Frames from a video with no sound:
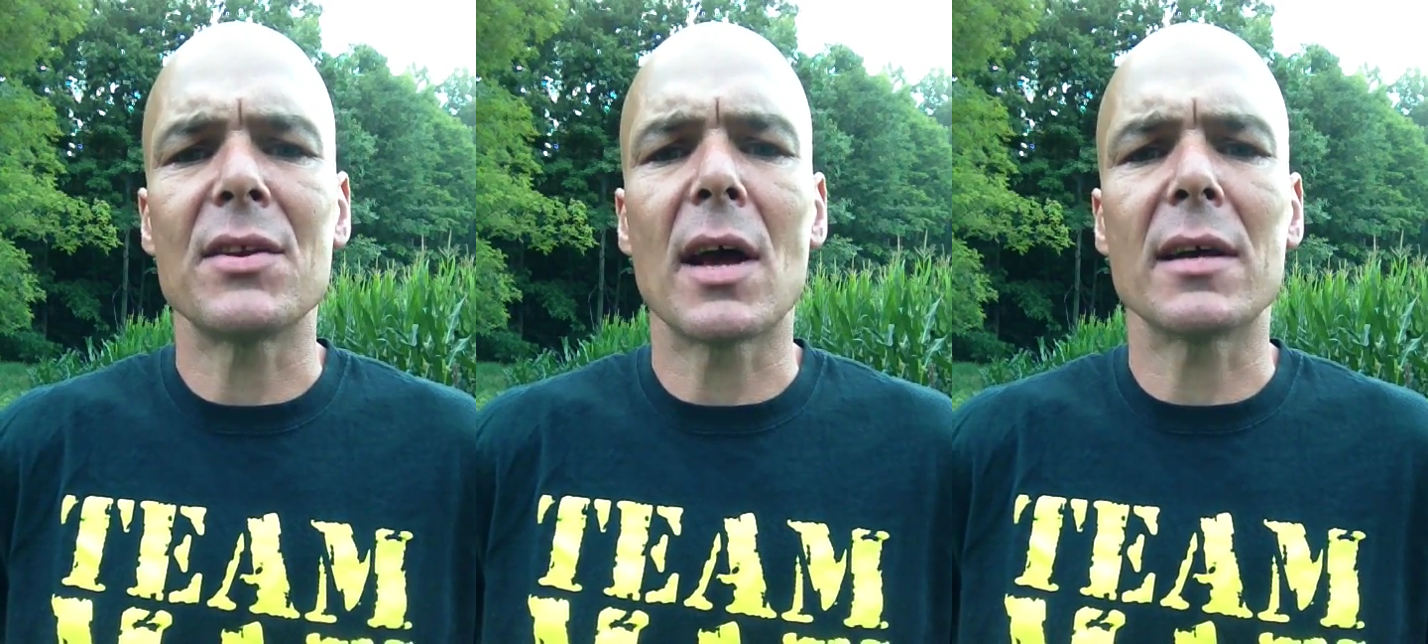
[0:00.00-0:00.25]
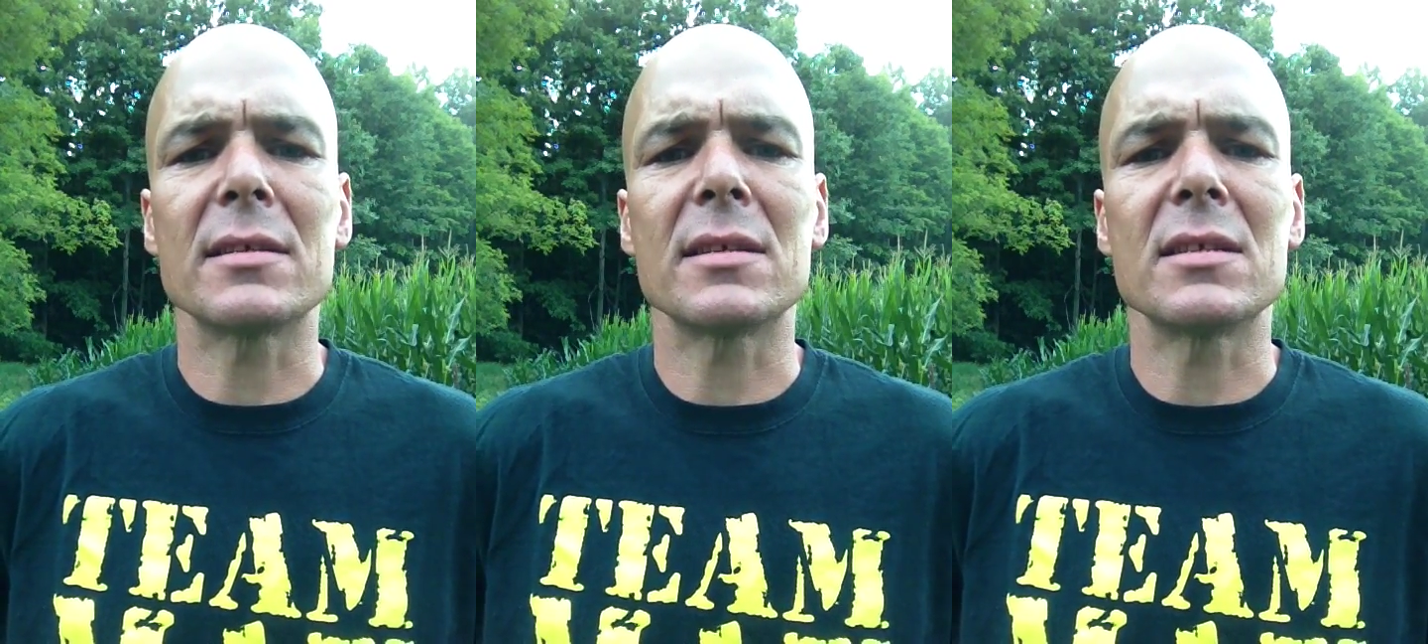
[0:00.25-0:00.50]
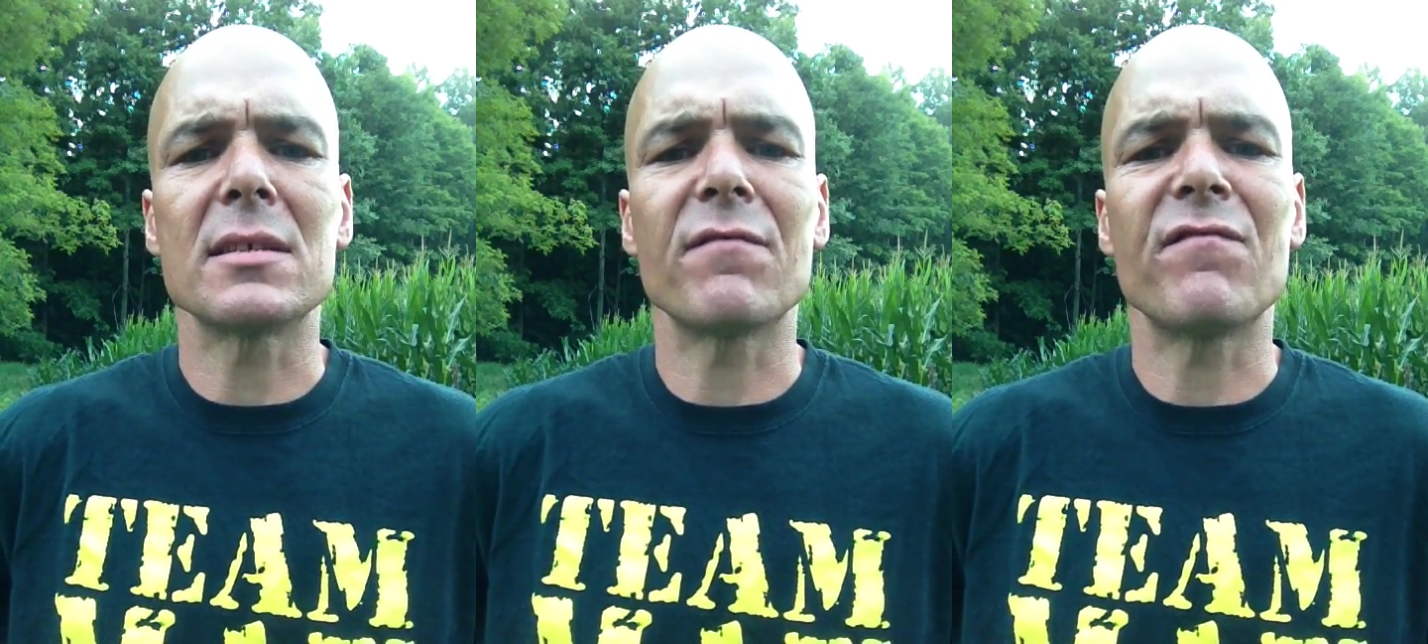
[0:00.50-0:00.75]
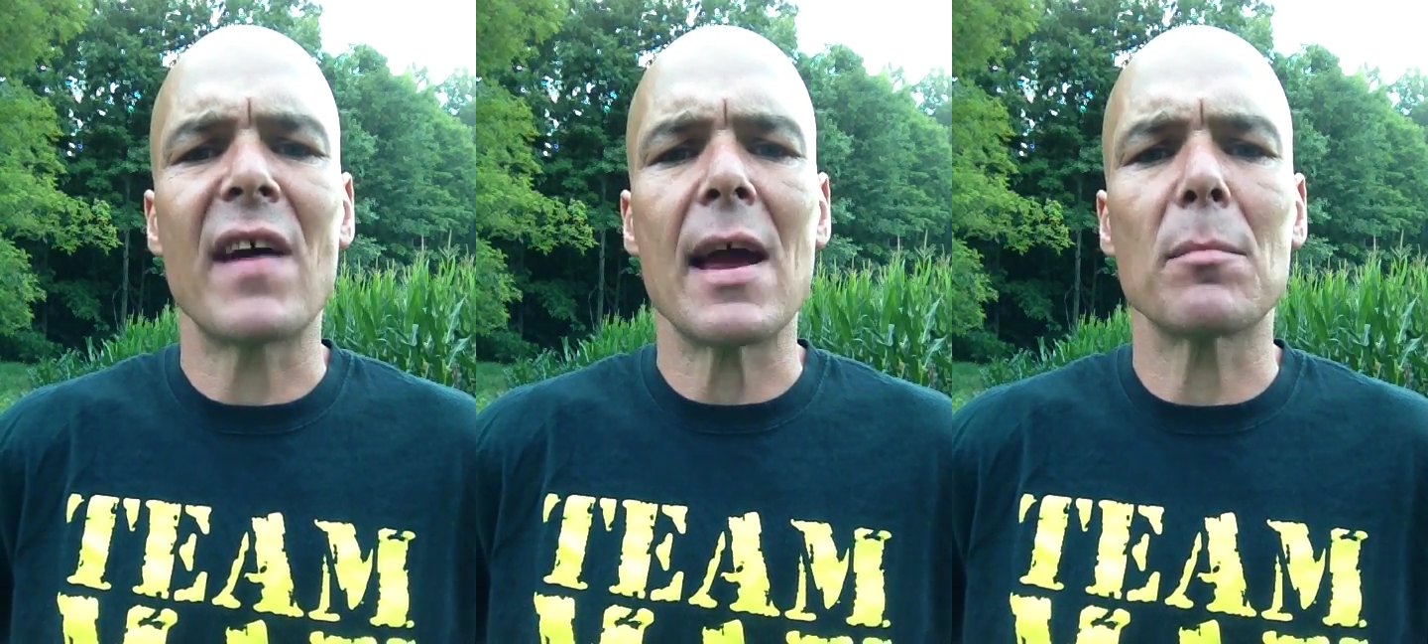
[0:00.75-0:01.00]
dozens of
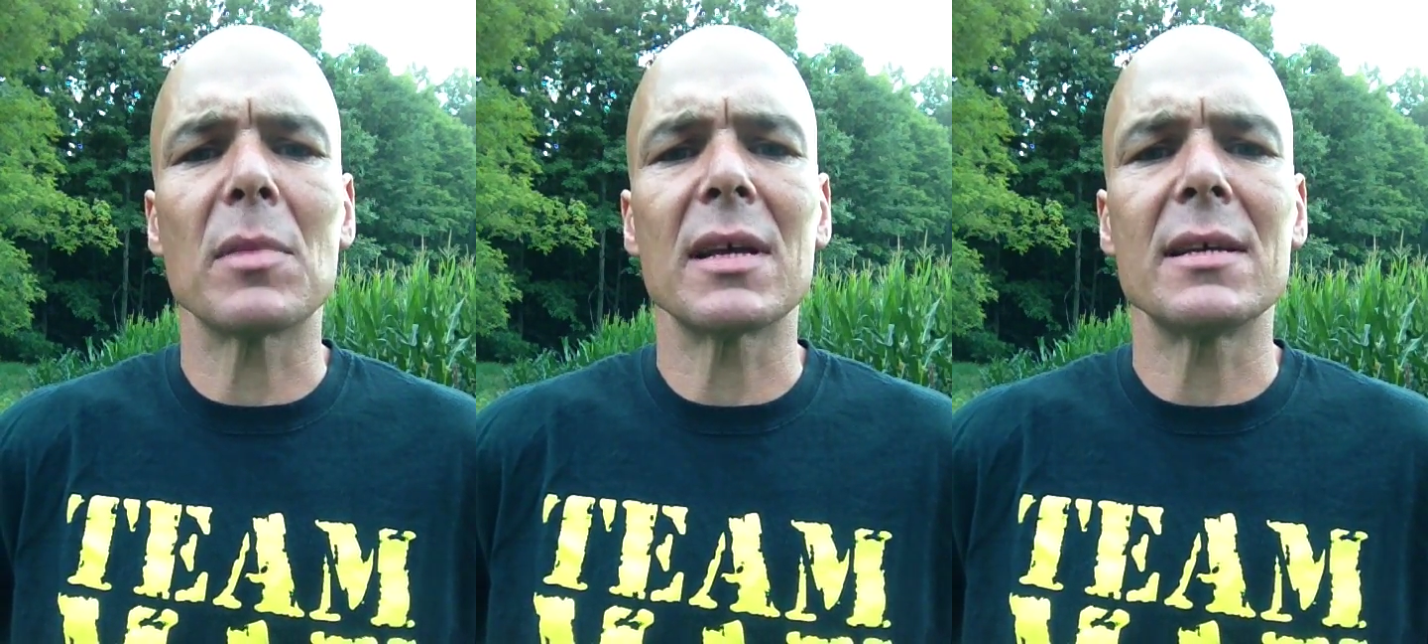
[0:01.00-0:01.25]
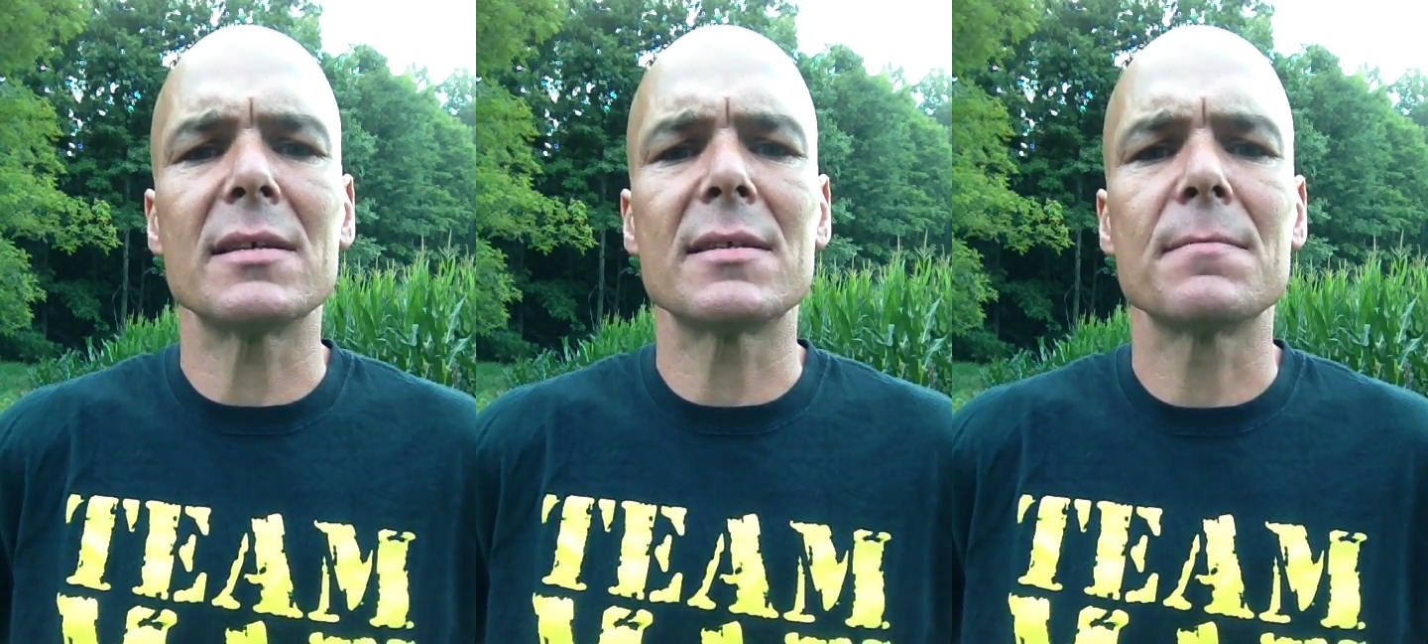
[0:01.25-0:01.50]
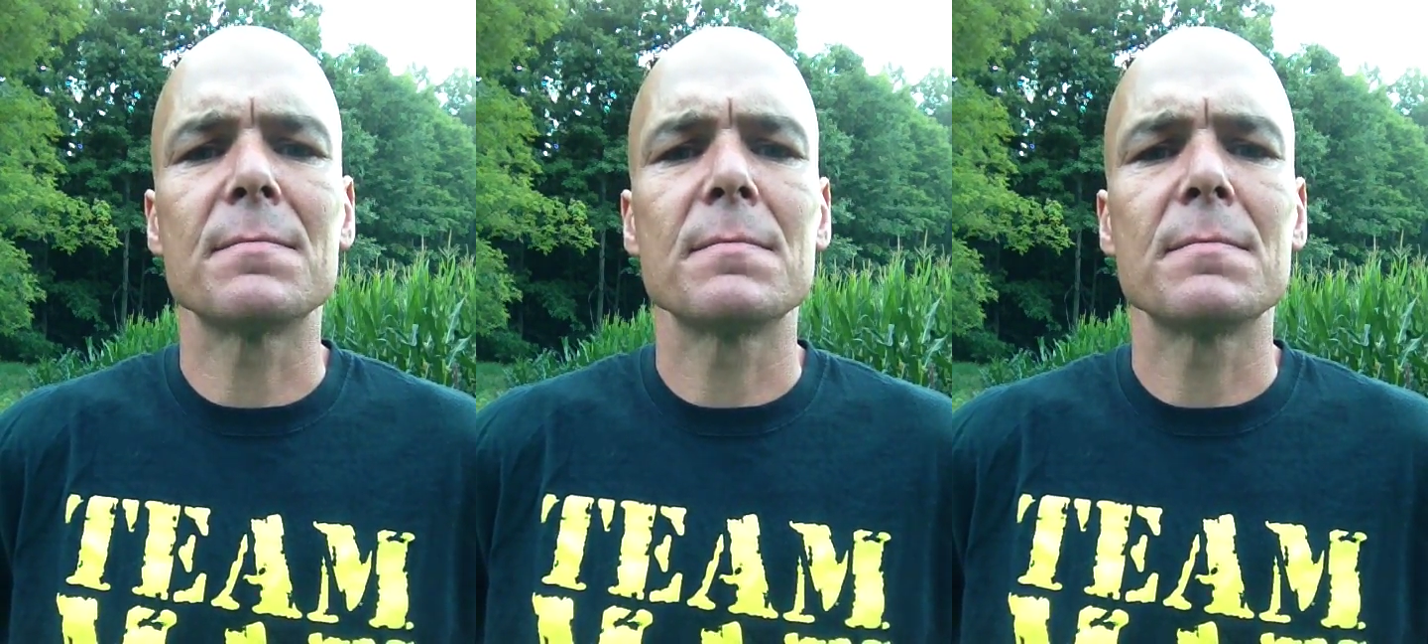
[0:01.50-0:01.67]
families